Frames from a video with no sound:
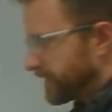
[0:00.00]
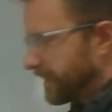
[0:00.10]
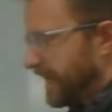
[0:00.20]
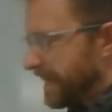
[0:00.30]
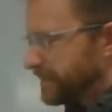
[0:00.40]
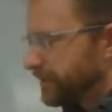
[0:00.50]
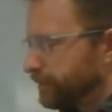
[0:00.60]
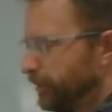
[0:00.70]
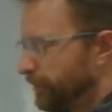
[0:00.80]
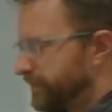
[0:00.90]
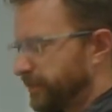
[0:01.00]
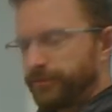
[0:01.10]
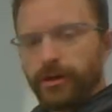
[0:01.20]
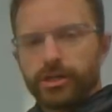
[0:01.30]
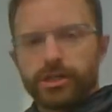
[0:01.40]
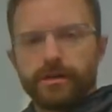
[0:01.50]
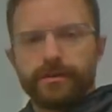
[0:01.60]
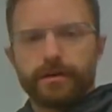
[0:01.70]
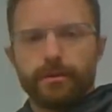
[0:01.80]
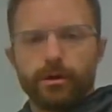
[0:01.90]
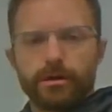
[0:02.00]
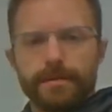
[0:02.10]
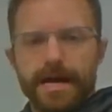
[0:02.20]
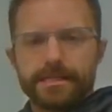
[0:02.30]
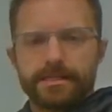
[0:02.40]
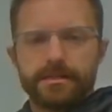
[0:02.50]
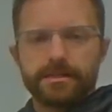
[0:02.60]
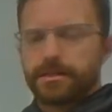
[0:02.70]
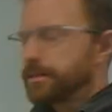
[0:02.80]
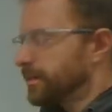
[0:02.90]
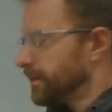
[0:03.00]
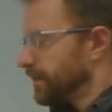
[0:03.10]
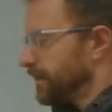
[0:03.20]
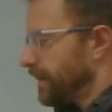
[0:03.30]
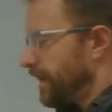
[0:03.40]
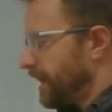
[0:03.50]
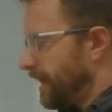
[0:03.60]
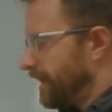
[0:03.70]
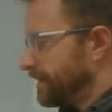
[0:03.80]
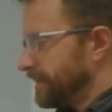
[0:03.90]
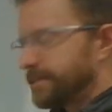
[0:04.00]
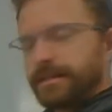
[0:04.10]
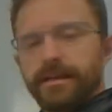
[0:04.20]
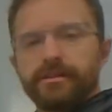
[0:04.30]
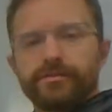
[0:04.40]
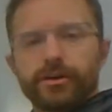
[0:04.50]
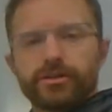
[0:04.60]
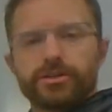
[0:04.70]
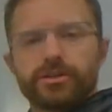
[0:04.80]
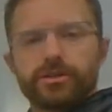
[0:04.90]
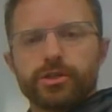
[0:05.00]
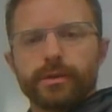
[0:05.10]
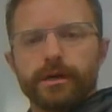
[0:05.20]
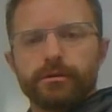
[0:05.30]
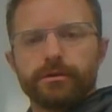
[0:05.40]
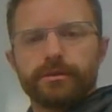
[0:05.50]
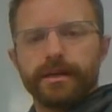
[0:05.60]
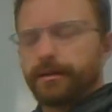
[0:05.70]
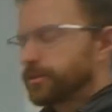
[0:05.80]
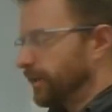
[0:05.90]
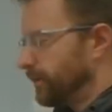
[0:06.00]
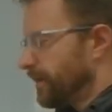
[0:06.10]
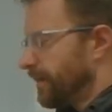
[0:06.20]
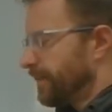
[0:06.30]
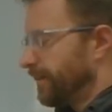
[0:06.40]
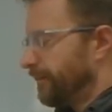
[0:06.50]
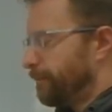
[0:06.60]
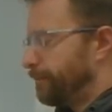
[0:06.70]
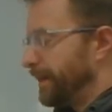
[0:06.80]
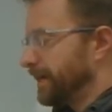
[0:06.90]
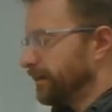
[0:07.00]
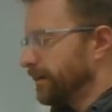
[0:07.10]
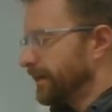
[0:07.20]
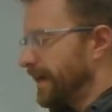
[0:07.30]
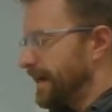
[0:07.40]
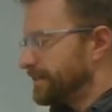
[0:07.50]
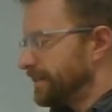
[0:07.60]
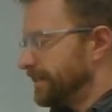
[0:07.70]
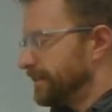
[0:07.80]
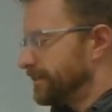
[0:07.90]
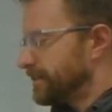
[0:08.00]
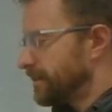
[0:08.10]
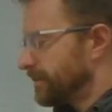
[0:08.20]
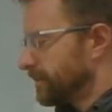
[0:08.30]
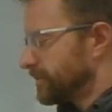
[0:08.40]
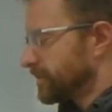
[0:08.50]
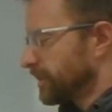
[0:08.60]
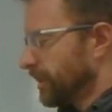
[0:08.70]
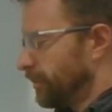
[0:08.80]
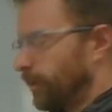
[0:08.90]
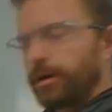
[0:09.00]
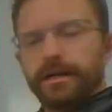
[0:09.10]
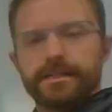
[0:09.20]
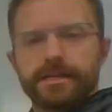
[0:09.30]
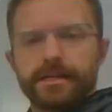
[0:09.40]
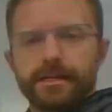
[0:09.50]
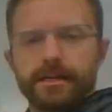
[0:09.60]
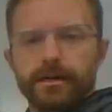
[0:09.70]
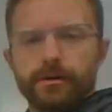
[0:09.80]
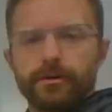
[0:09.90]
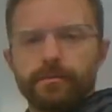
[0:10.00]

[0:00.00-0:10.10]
the gases move is a function of their molar masses, and it's an inverse square root thing. So the bigger a gas is, the slower it's going to go,